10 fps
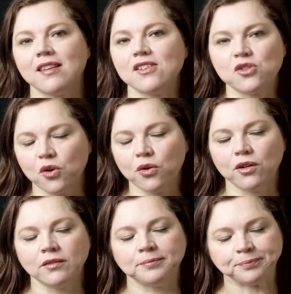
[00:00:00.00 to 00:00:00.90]
this
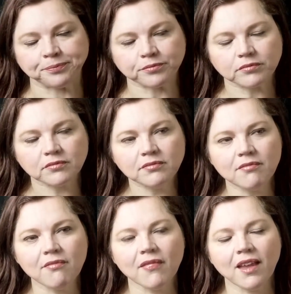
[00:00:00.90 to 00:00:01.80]
girl.
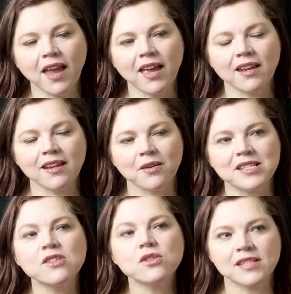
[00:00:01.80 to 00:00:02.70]
And what's
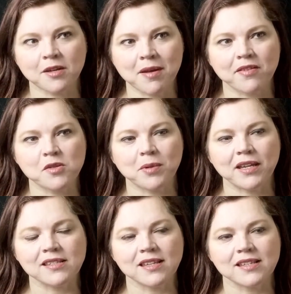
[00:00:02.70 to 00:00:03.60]
interesting about this
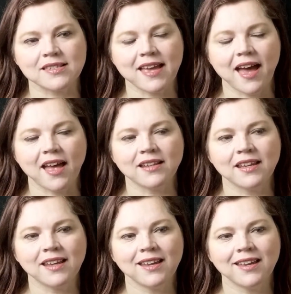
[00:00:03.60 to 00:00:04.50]
piece is that,
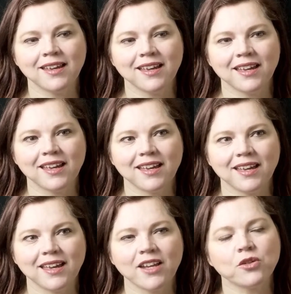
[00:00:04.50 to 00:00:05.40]

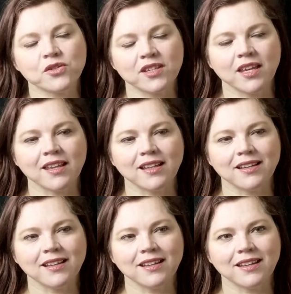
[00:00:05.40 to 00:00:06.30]
and you'll see that
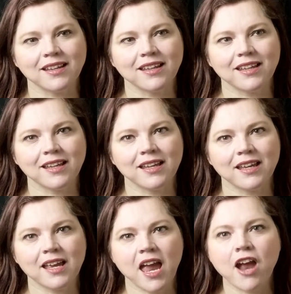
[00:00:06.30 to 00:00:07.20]

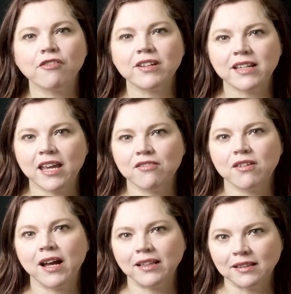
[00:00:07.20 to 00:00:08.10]
everyday
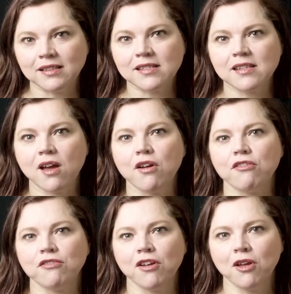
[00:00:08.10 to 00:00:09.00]
violence
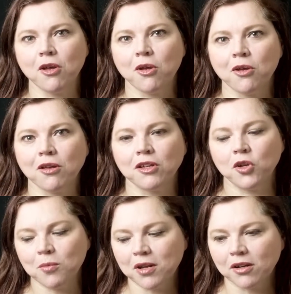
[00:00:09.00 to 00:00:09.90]
of
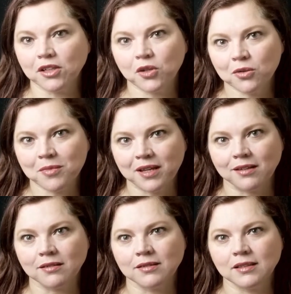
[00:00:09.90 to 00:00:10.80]
human on human